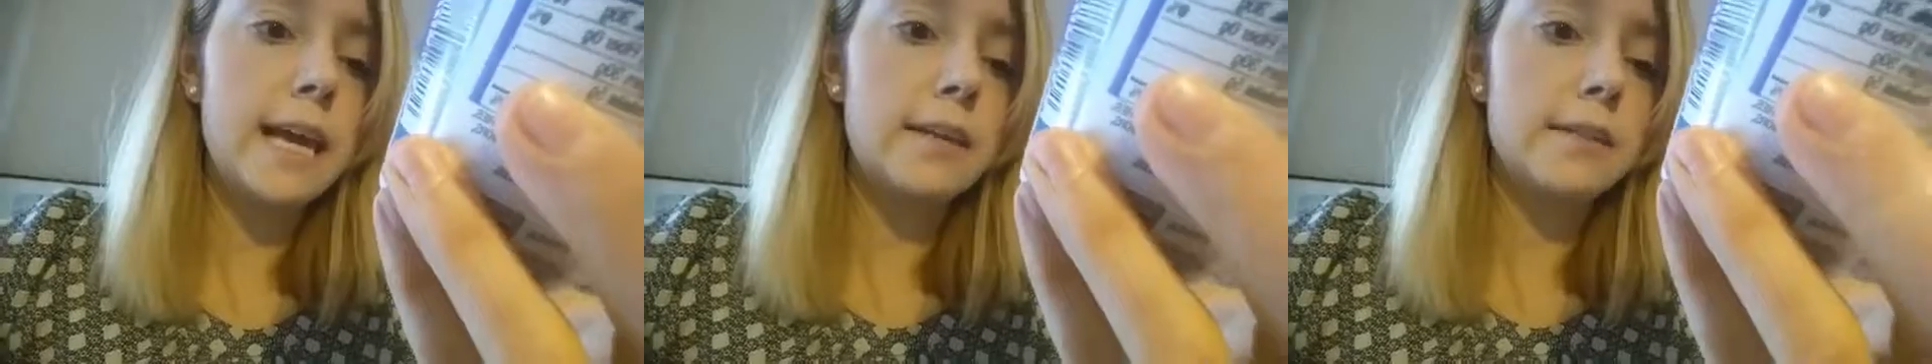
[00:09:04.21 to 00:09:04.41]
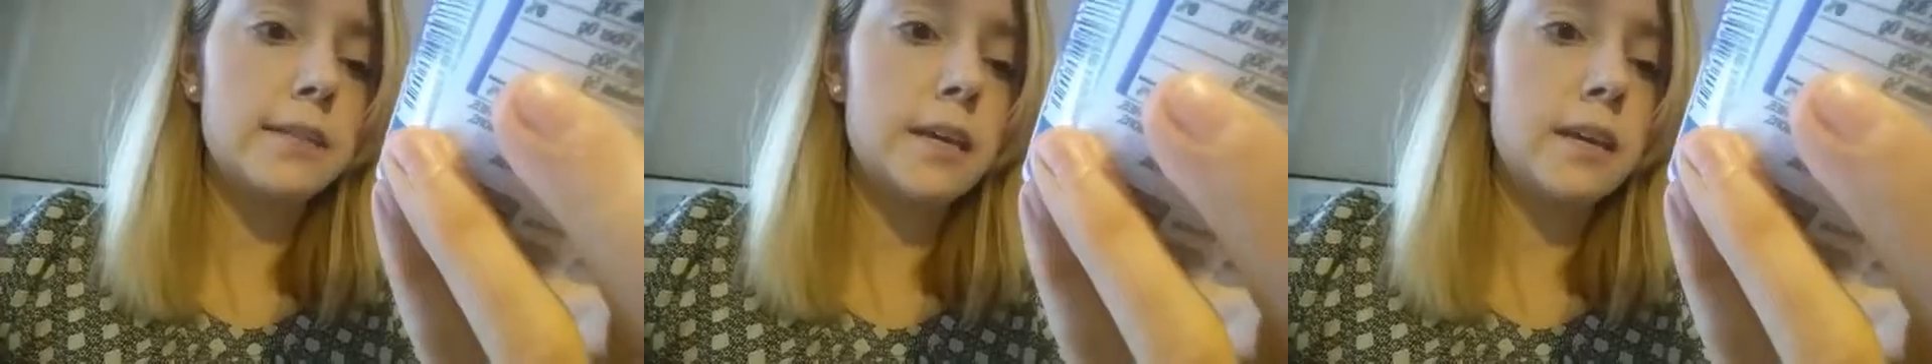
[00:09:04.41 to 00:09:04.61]

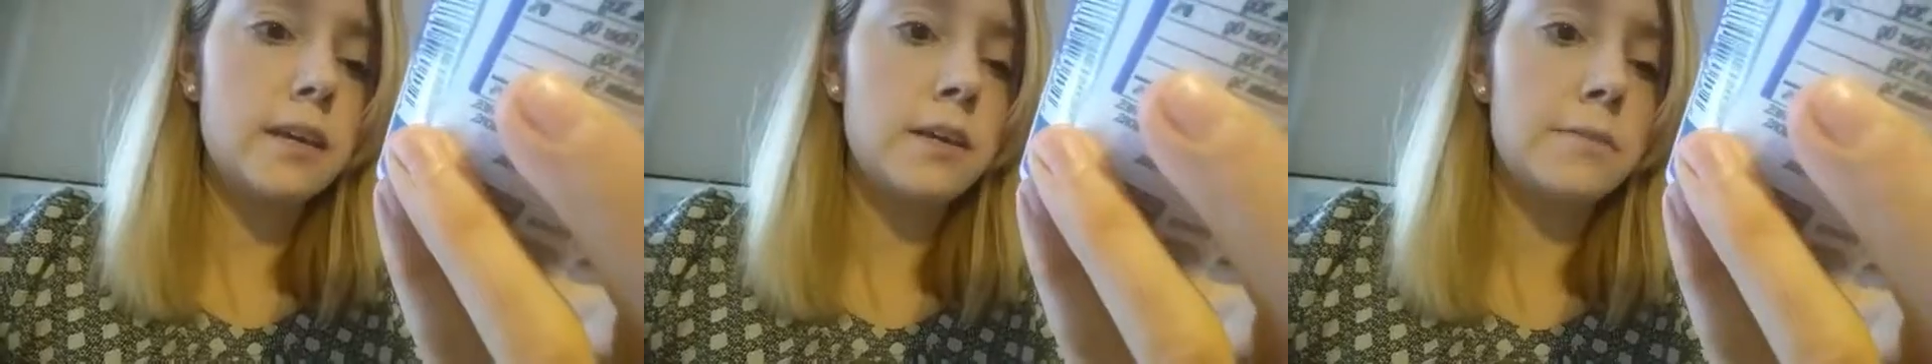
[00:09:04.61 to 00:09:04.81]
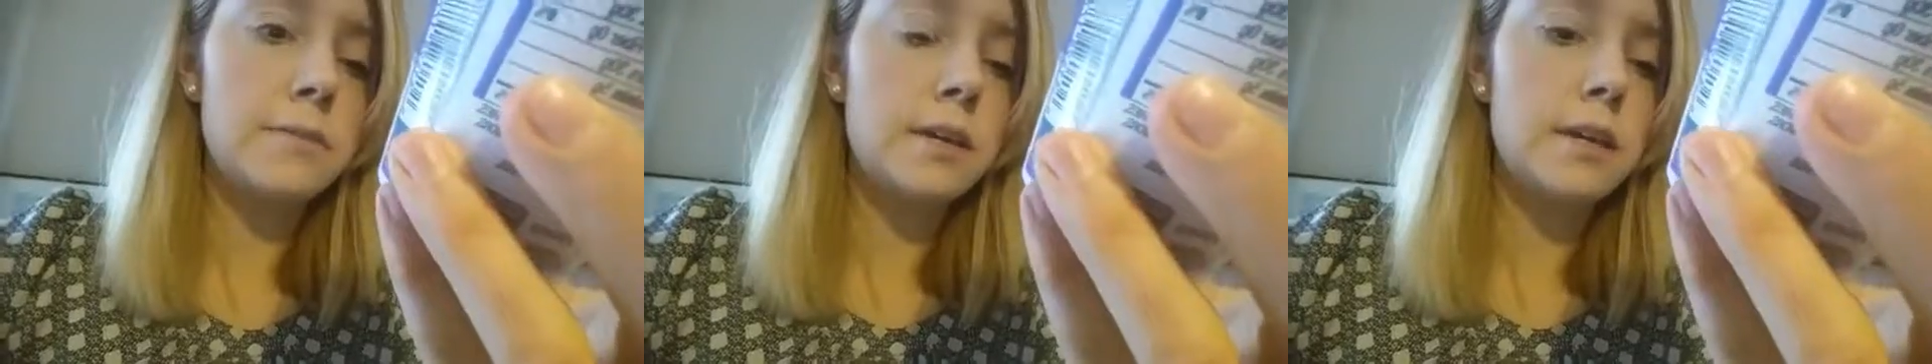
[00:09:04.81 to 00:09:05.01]

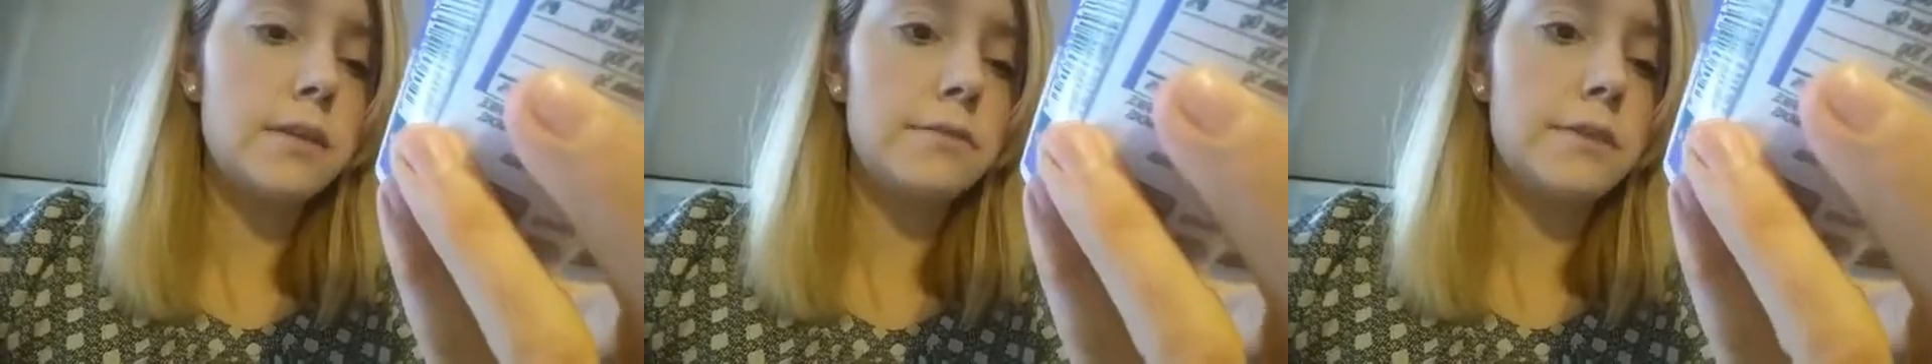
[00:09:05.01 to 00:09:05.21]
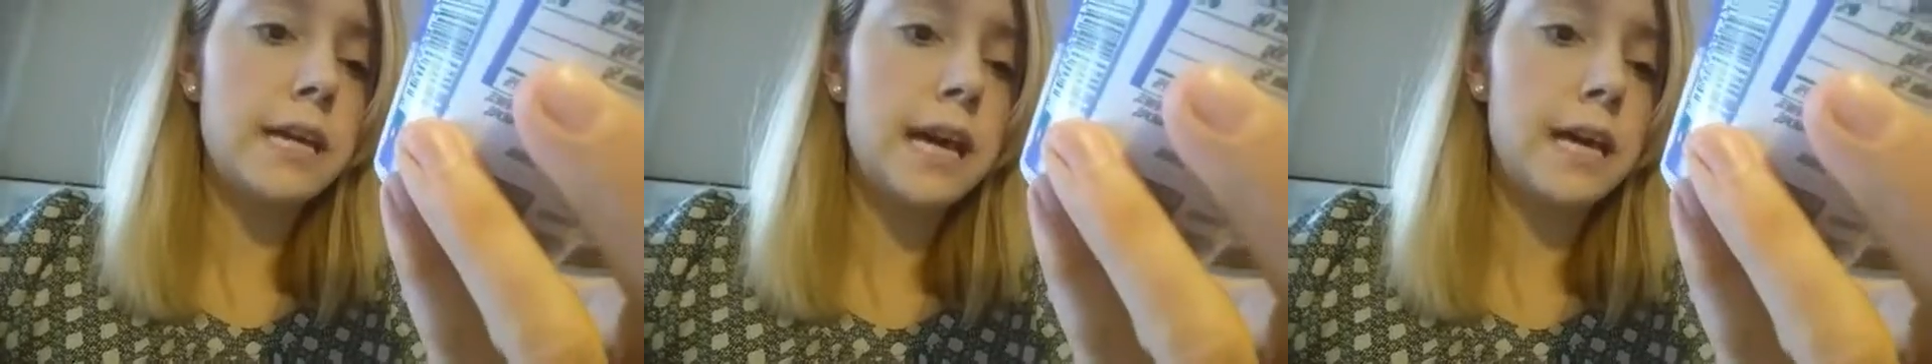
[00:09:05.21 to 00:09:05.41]
calcium
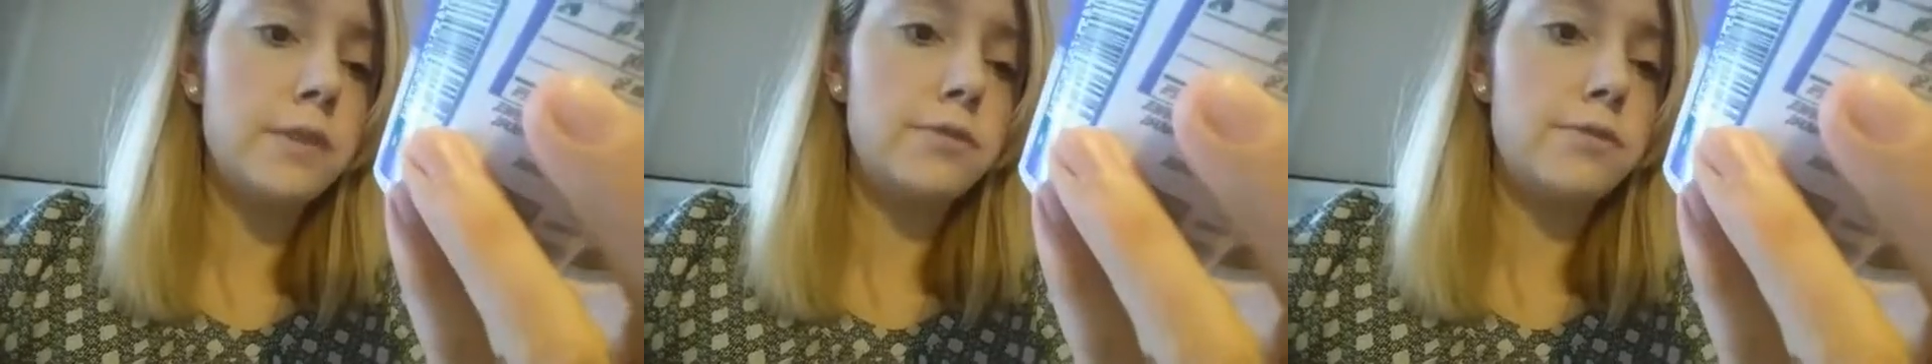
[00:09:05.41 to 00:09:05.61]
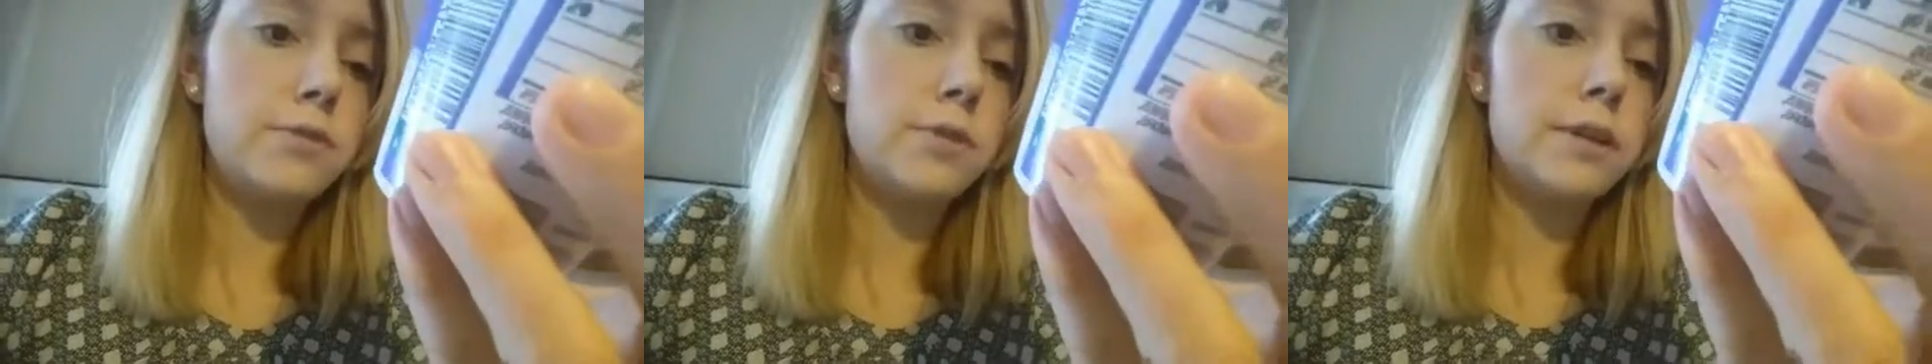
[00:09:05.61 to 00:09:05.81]
of
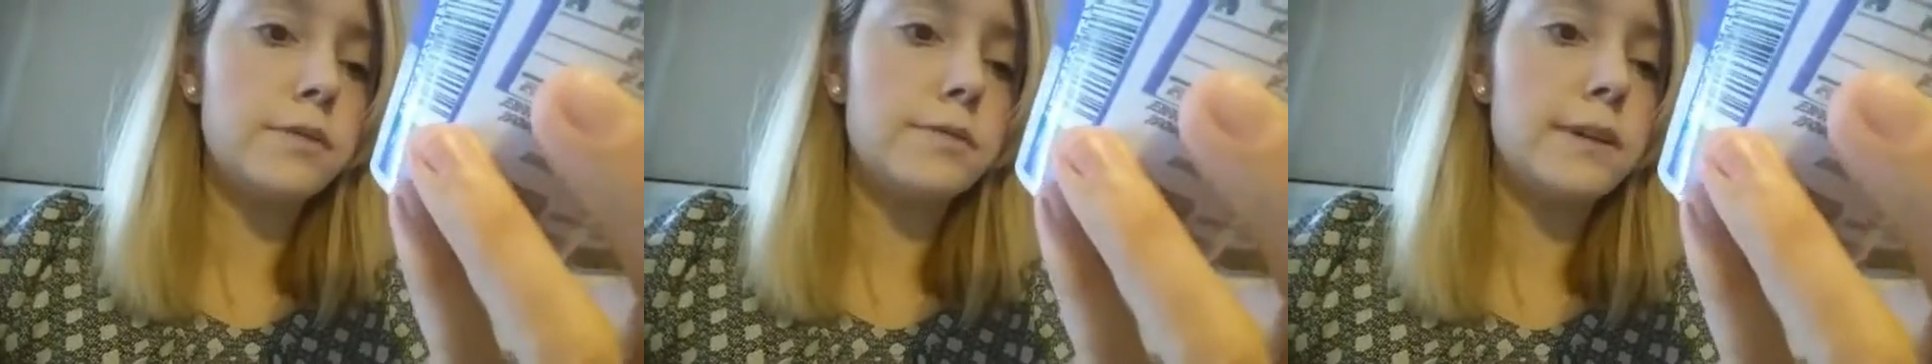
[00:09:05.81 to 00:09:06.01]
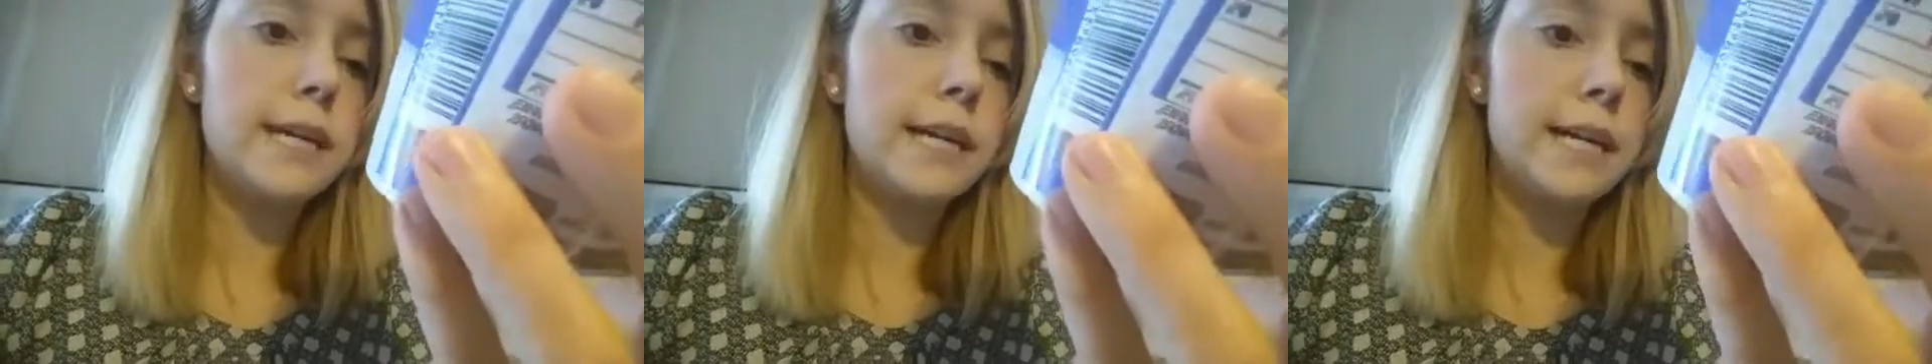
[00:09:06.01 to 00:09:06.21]

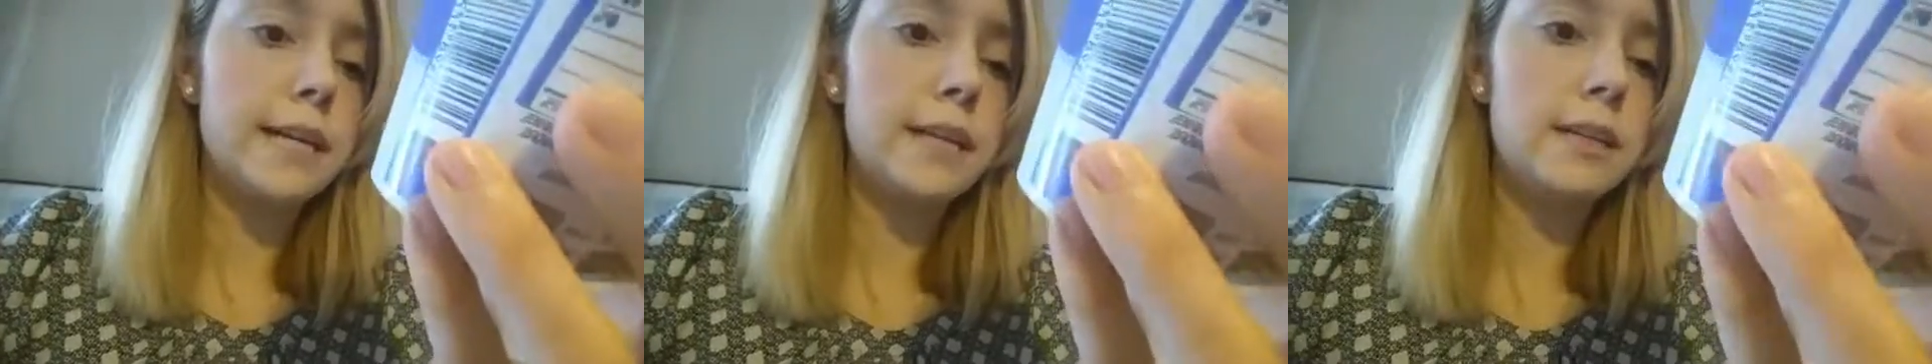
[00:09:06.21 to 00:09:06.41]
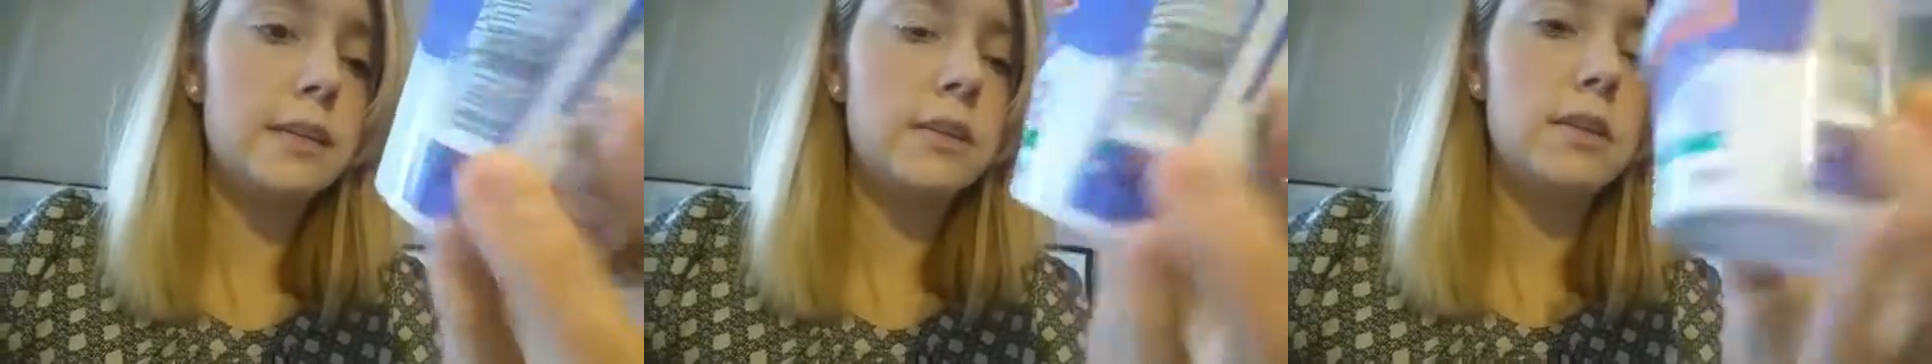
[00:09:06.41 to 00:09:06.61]

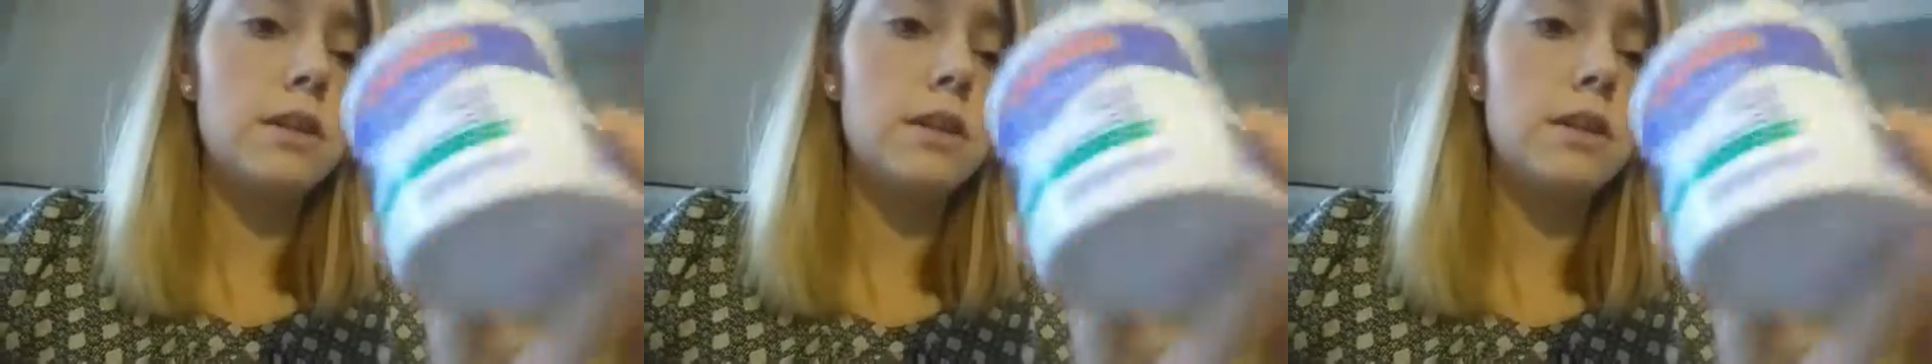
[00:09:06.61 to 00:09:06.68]
non-fortified